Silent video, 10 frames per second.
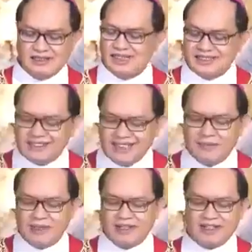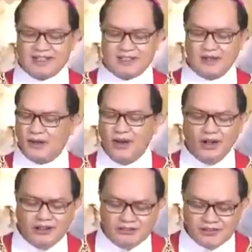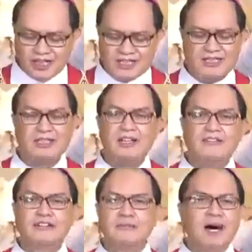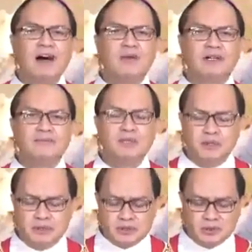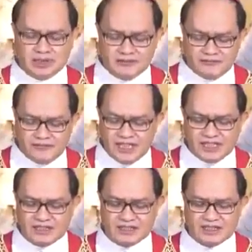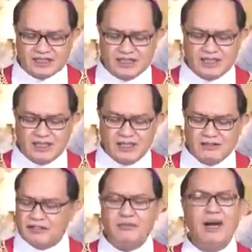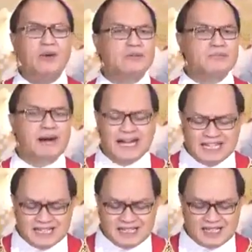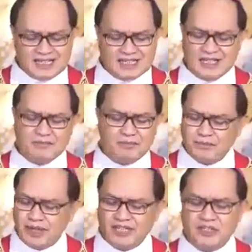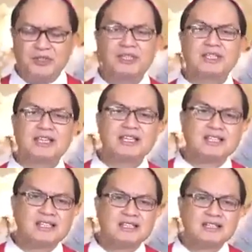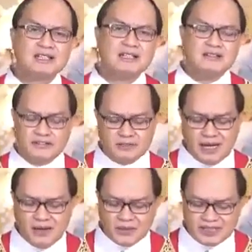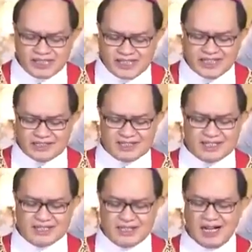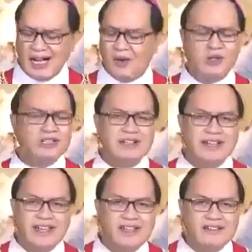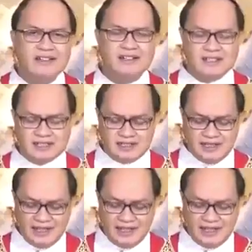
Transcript: that liberates all of us from our mutual fears, from our biases and prejudices, from our guilts, our angers